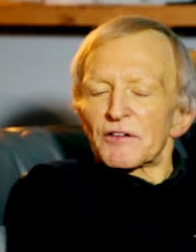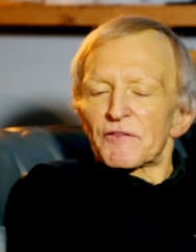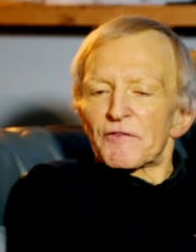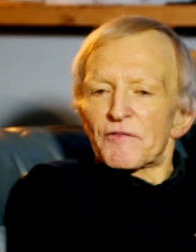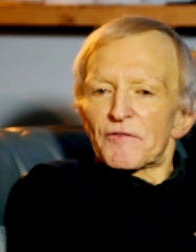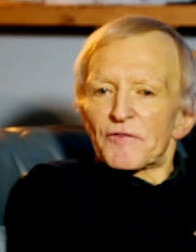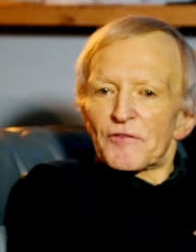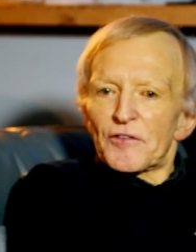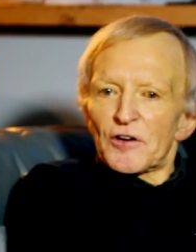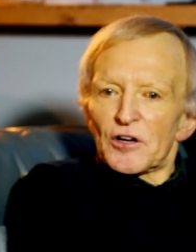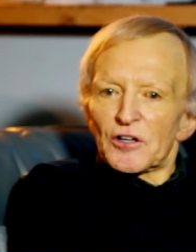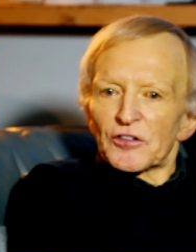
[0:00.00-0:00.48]

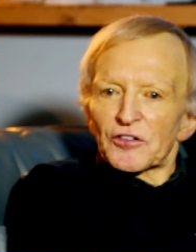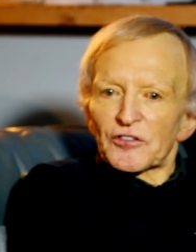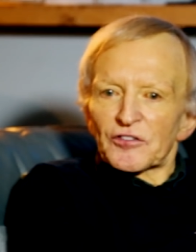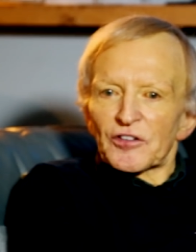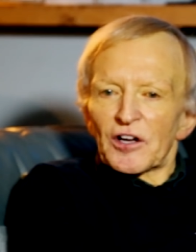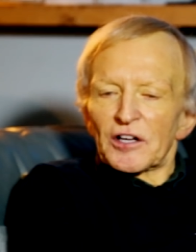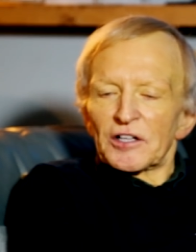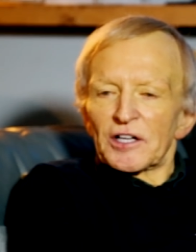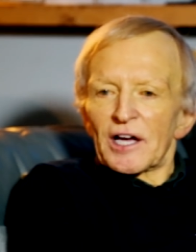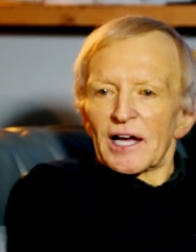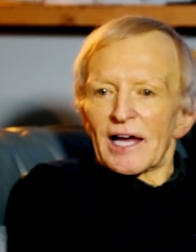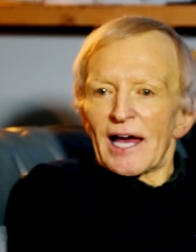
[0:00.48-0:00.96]
First
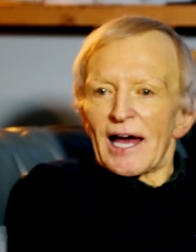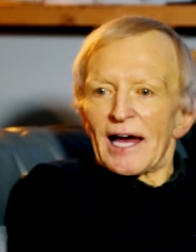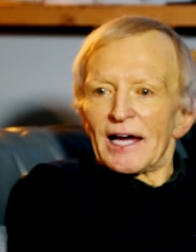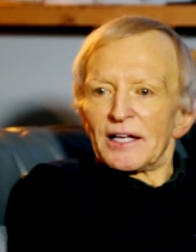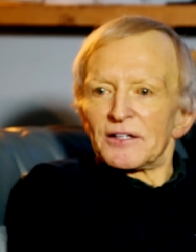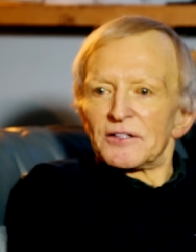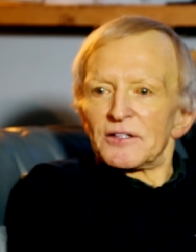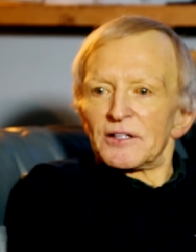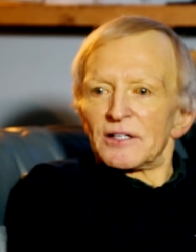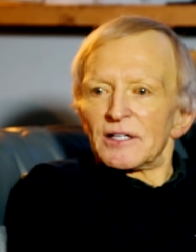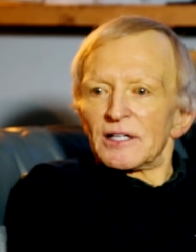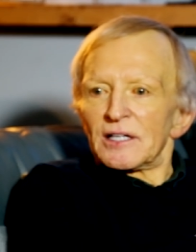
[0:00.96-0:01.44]
sign I
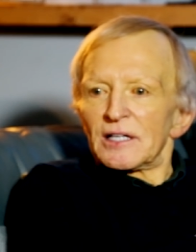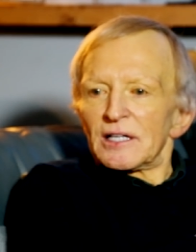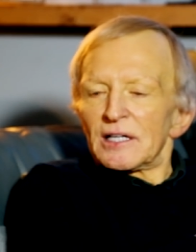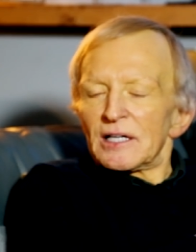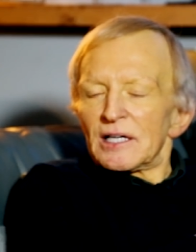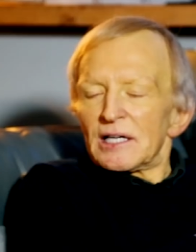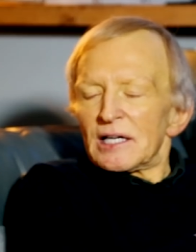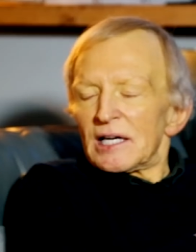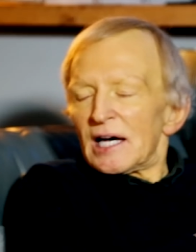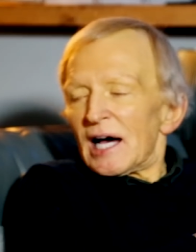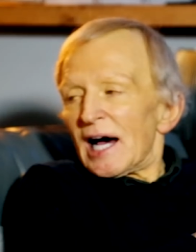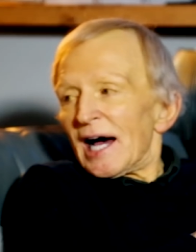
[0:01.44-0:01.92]
had
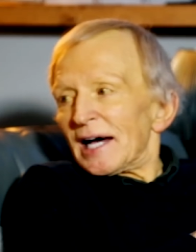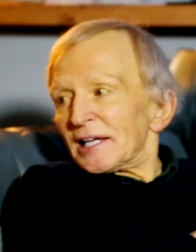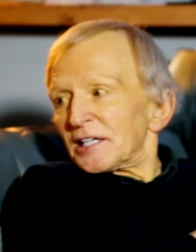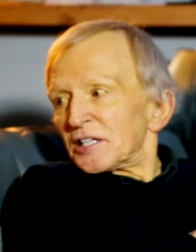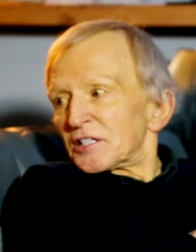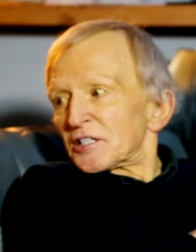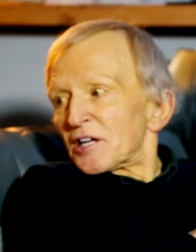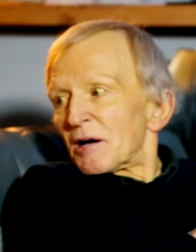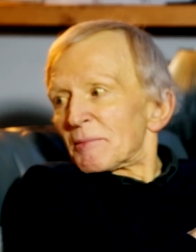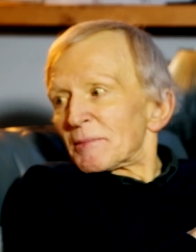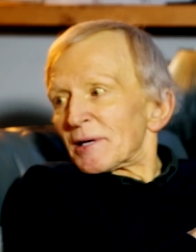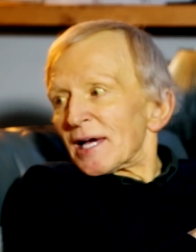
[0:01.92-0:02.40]

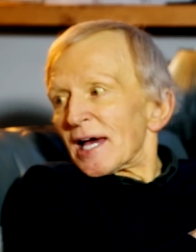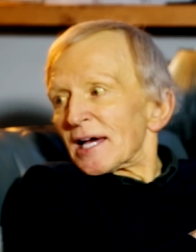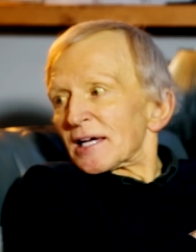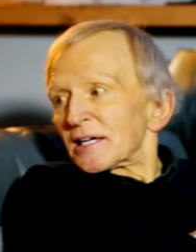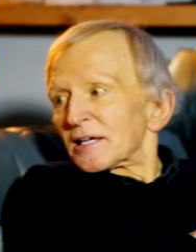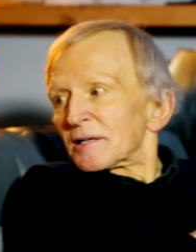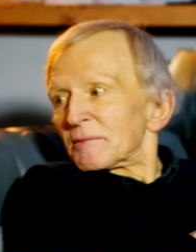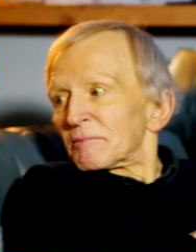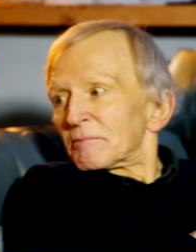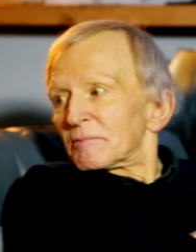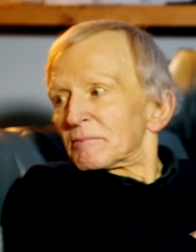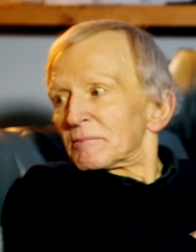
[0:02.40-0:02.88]
a tummy ache.